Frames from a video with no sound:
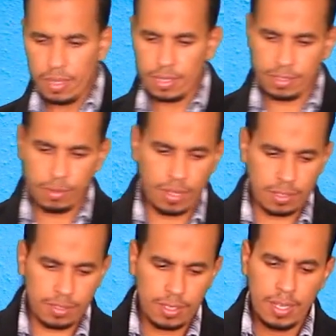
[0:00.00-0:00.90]
And so
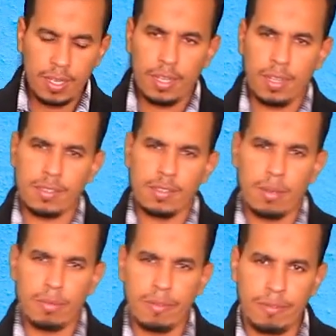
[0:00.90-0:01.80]
that's lesson
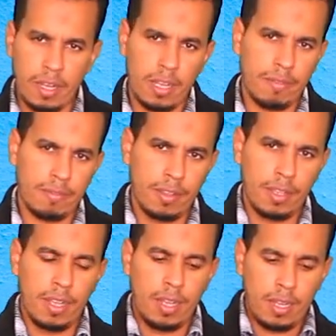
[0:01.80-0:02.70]
number 5.
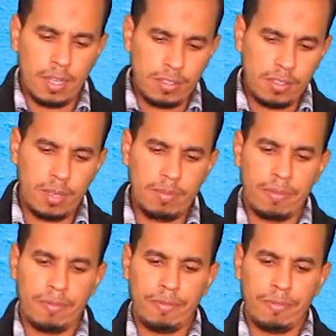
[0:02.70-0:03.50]
Lesson number